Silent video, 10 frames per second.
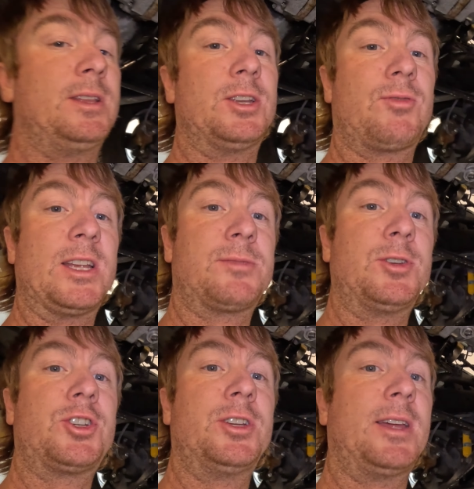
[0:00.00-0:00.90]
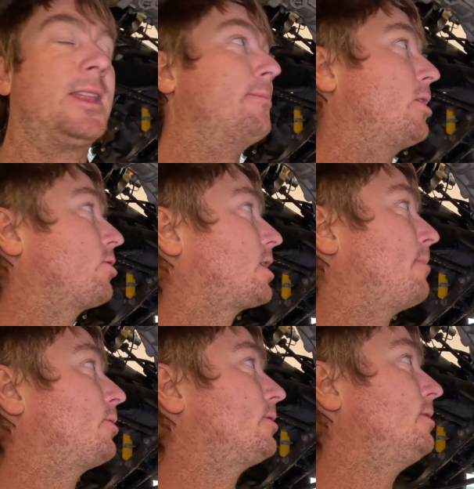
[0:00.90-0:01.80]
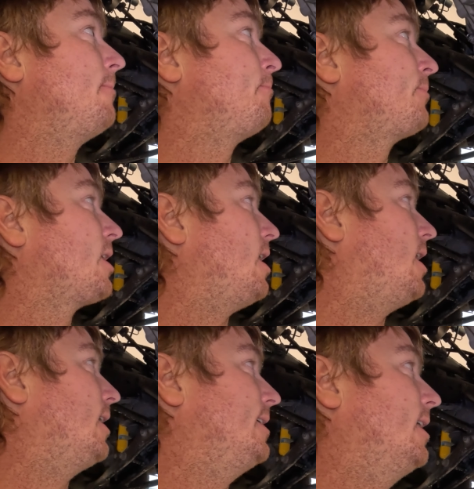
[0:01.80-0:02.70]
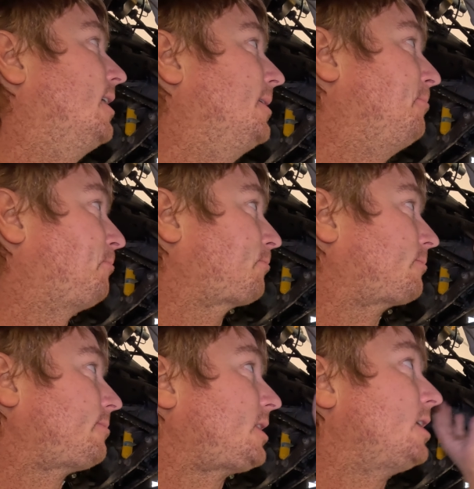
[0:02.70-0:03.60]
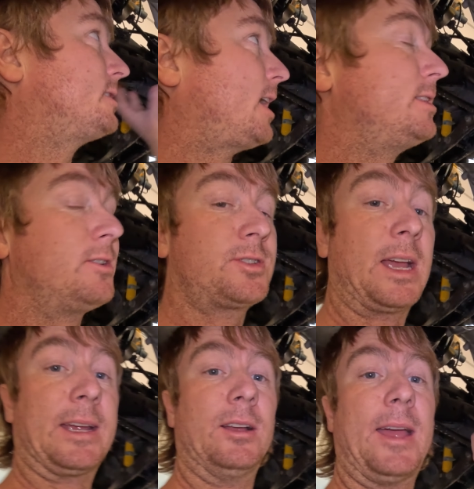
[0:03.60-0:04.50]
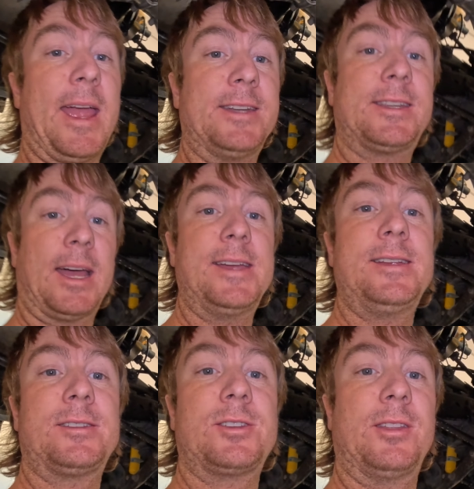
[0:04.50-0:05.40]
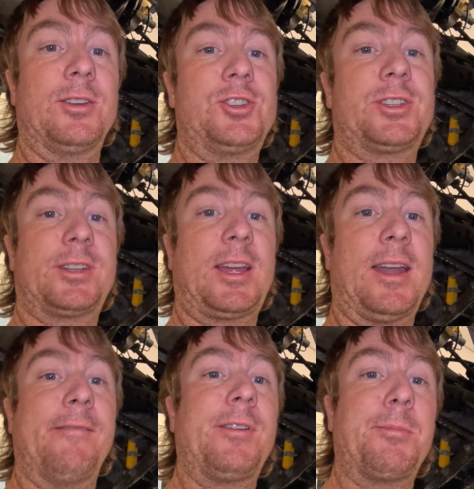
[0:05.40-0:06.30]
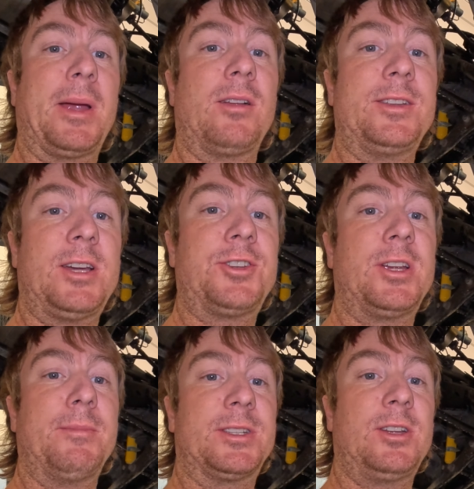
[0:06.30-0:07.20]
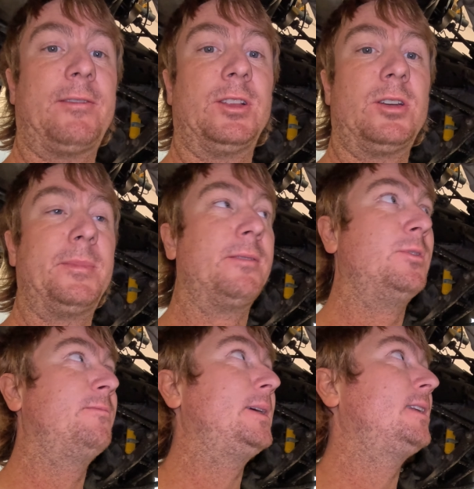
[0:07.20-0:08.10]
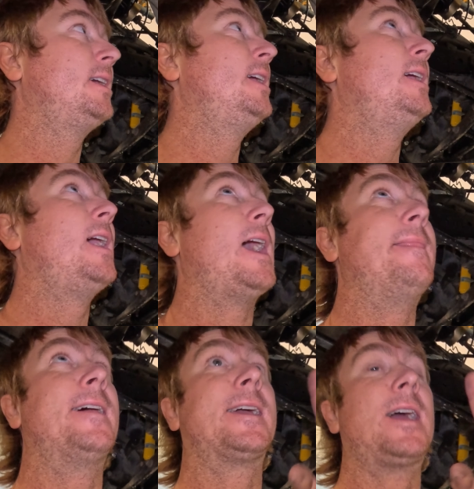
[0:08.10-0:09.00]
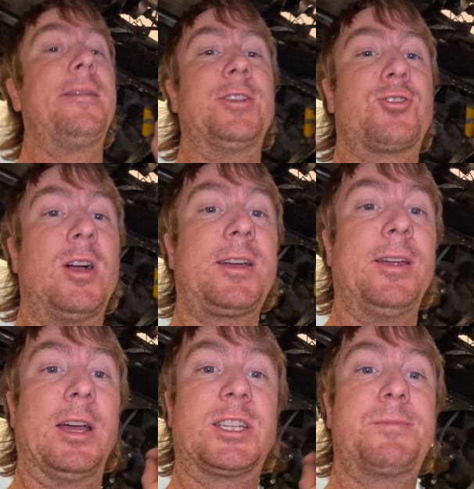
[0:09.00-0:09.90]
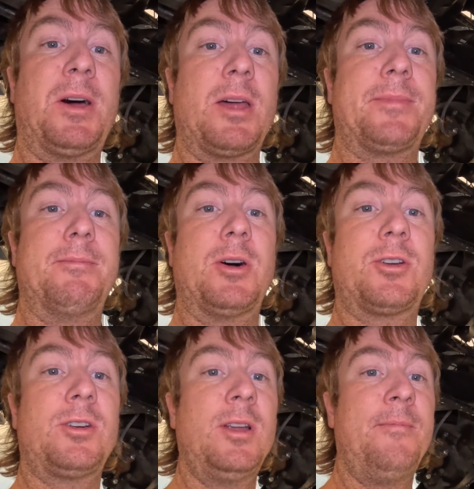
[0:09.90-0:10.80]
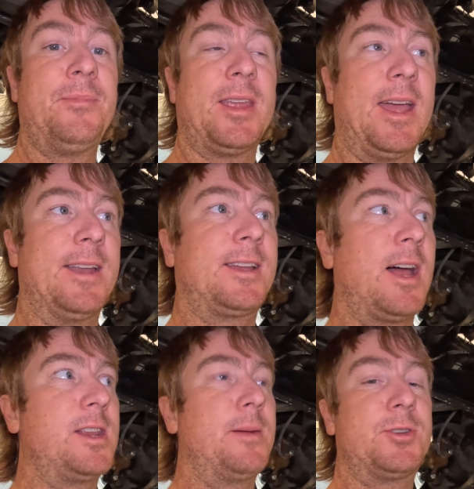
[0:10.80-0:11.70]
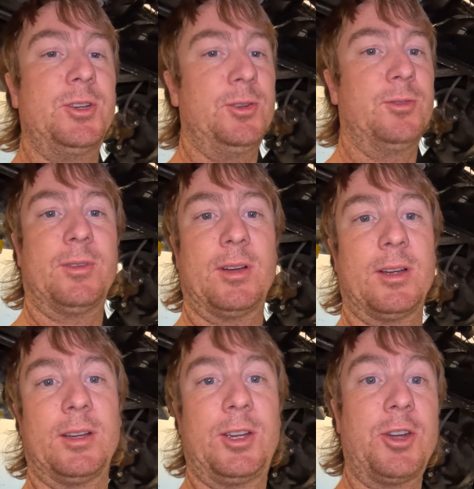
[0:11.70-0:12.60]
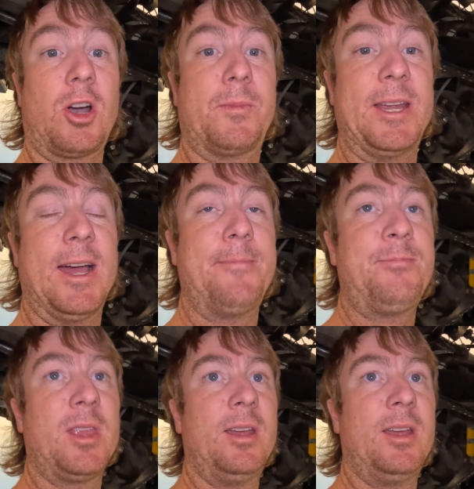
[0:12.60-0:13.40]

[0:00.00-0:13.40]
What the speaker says: the transmission and the motor coupler, I tightened those like hand tight, so they're just kind of barely touching but still have a little bit of movement. And then I got in the truck and I spun up the motor and got it up to good RPM.